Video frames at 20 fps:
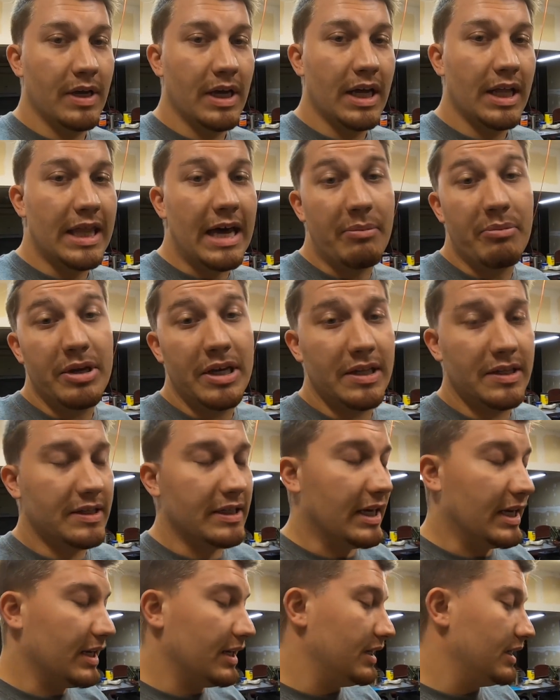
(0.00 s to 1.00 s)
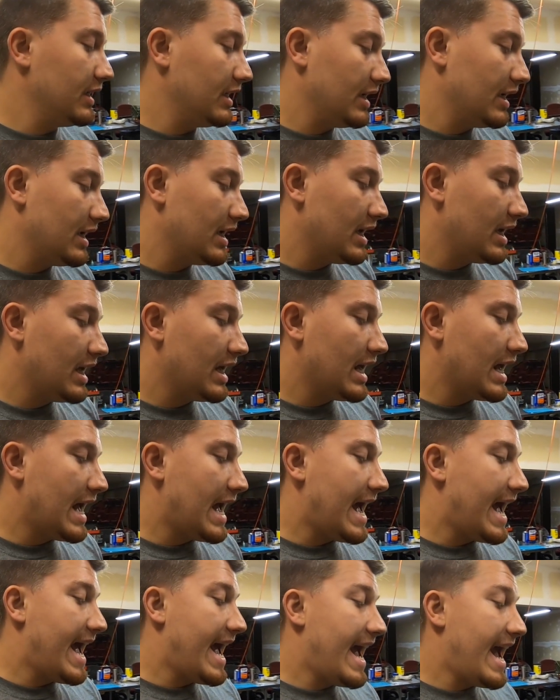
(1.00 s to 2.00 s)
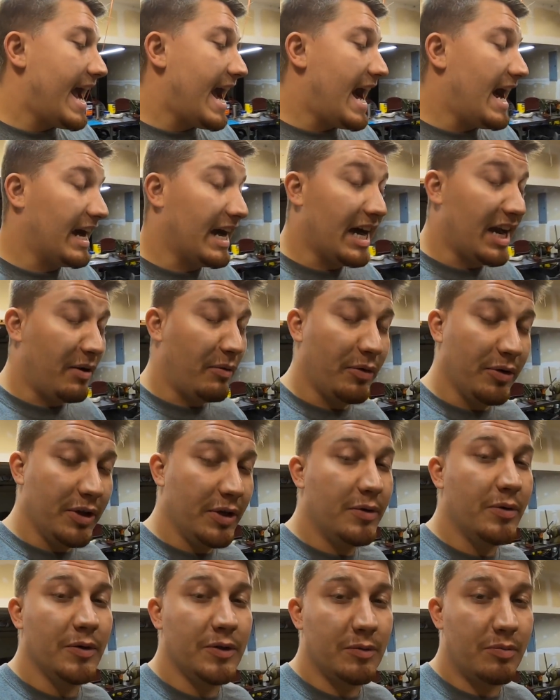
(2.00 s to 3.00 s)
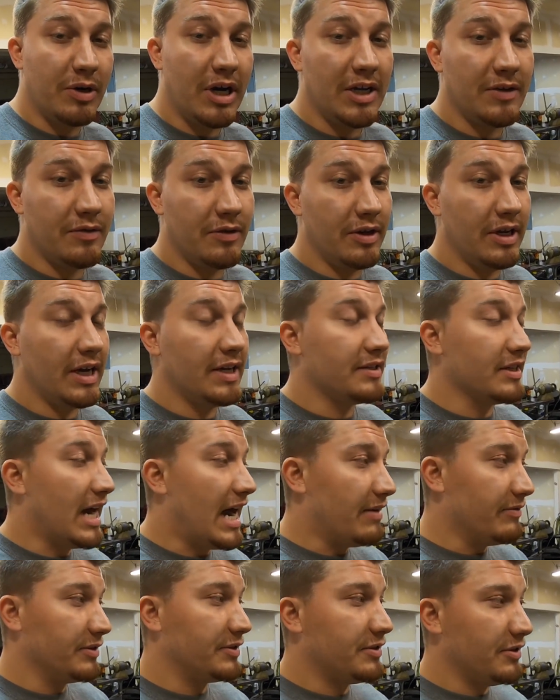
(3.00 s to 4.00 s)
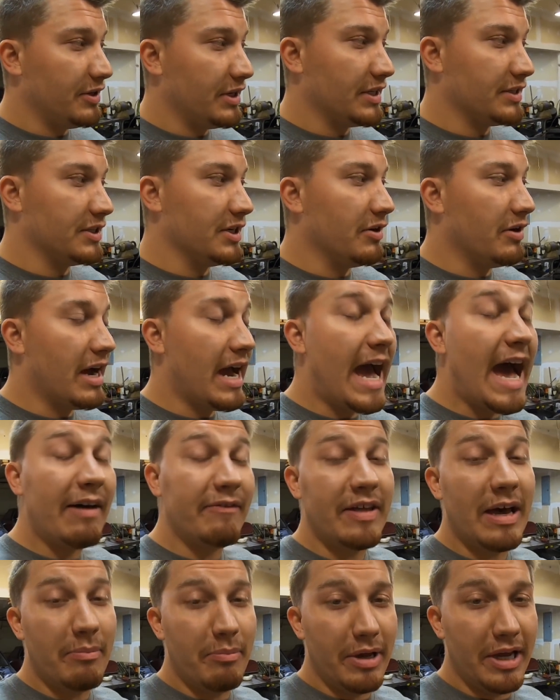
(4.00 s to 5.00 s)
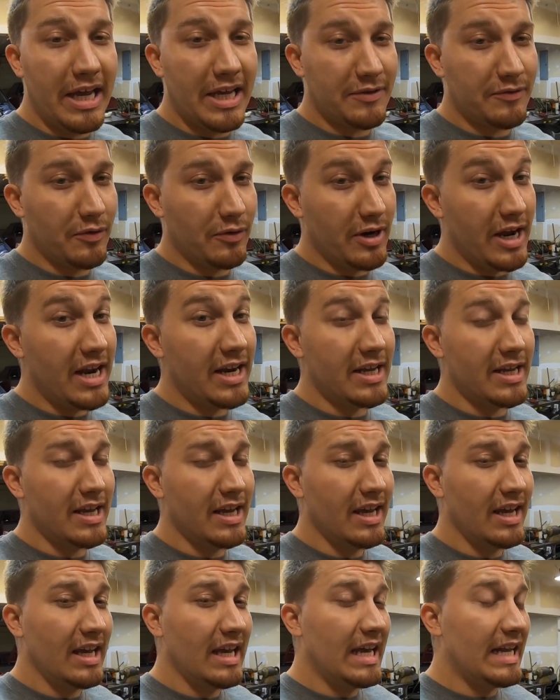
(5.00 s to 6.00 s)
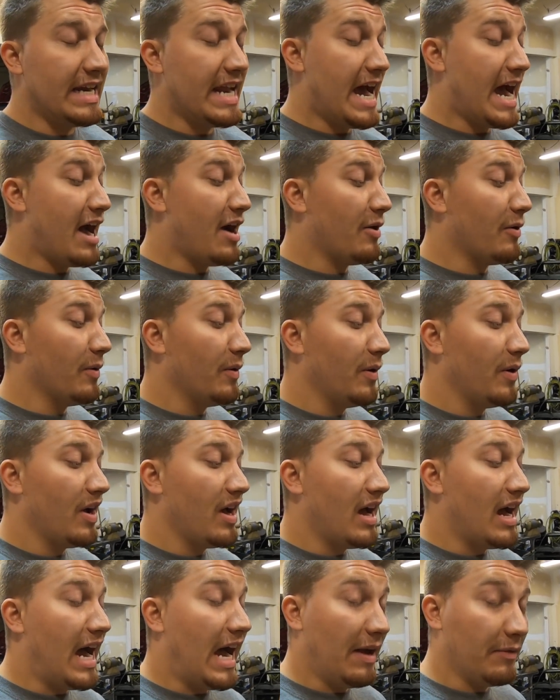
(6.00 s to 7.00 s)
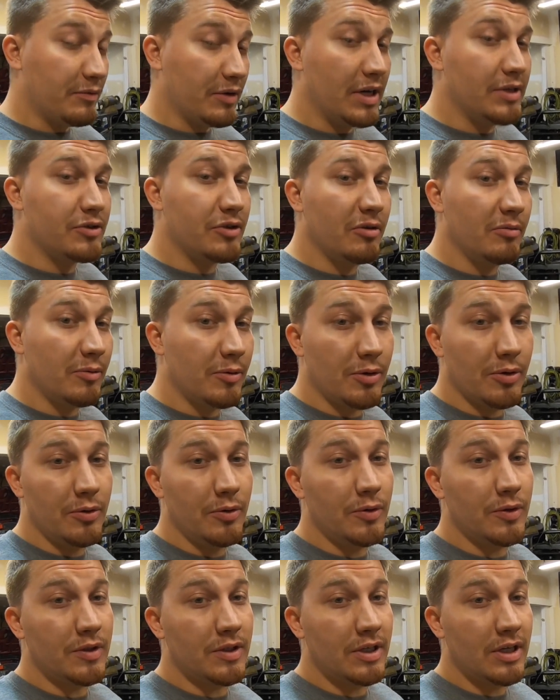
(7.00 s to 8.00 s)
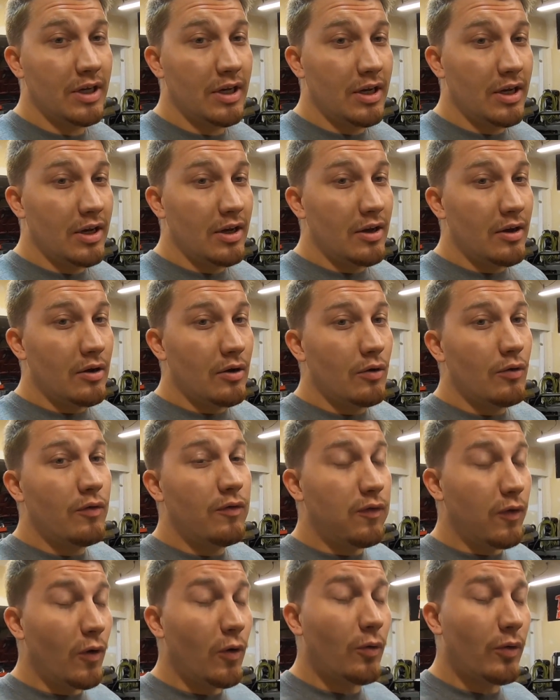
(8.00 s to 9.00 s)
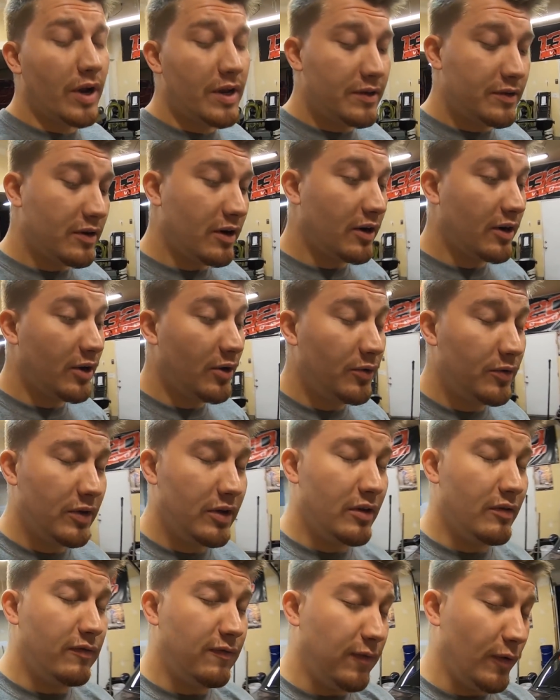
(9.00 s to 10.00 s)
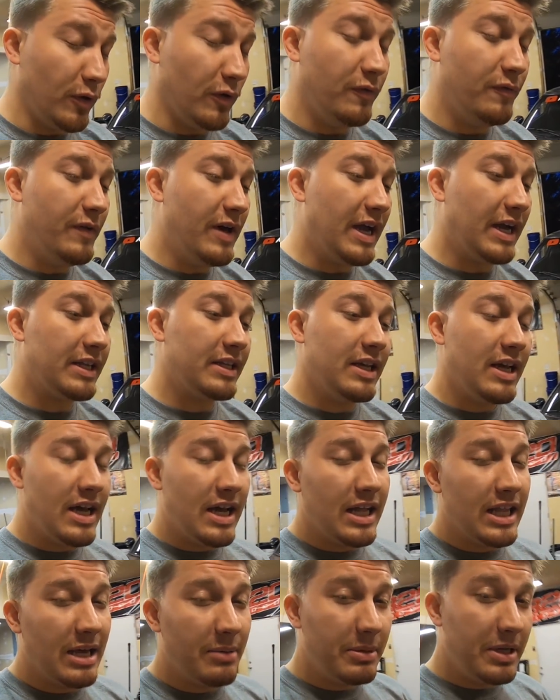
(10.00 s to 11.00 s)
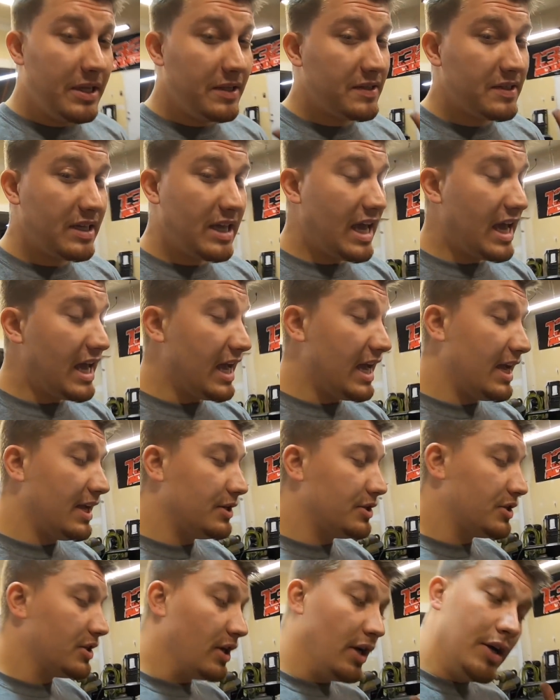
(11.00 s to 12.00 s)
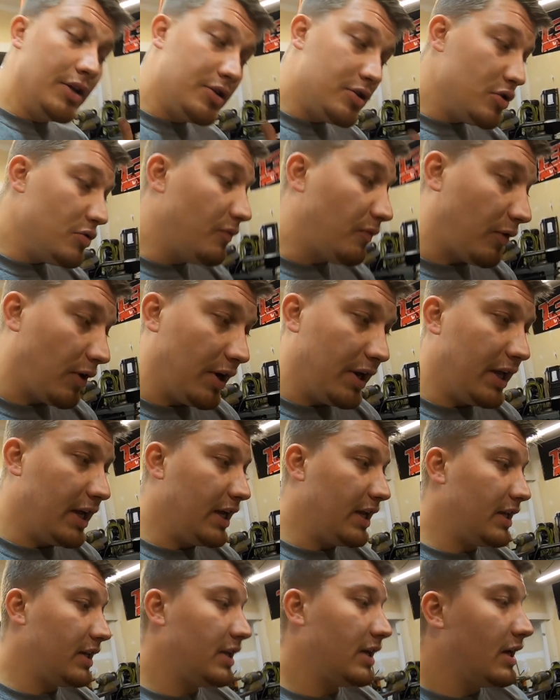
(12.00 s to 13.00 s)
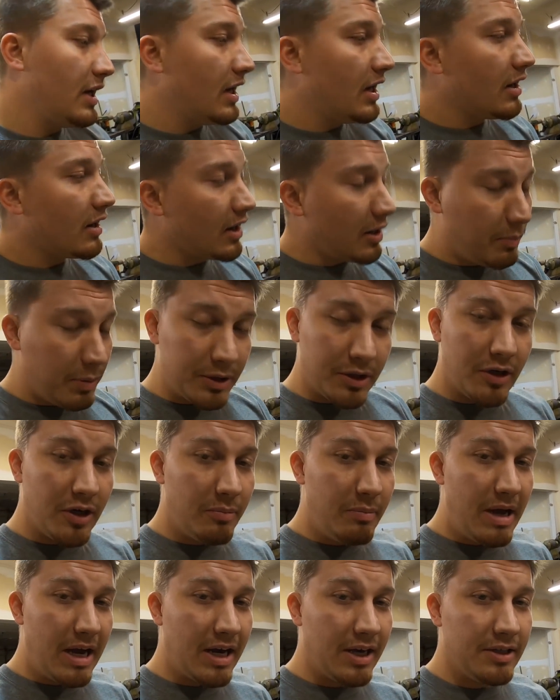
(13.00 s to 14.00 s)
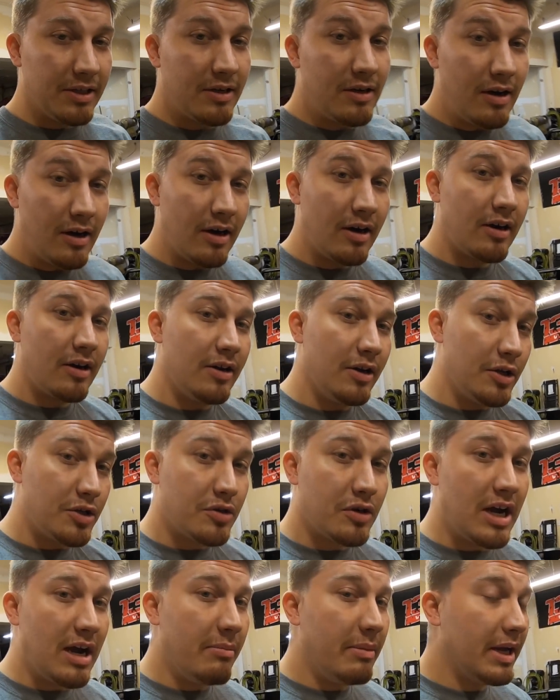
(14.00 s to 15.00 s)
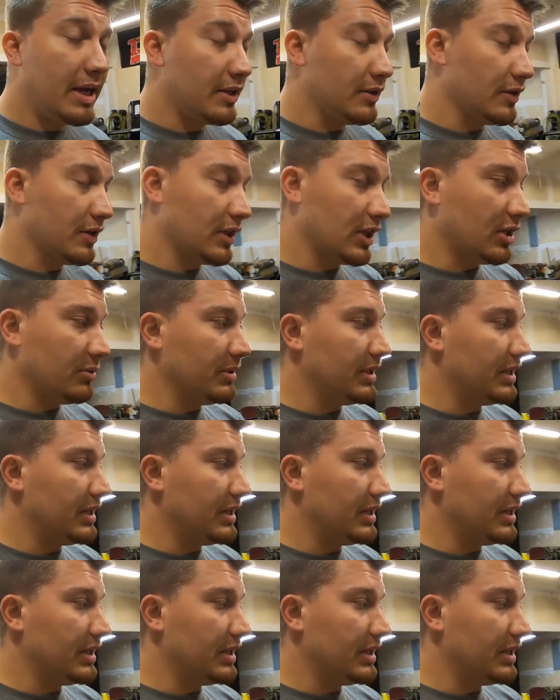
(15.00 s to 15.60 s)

That being said, I got a really cool surprise for you guys. Obviously, you guys know I have that big S480. Now, after Ice Cream Cruise, full race car goes into full effect. That means cage, tube front end, gonna put the hood back on the car, gonna try and make it look a little bit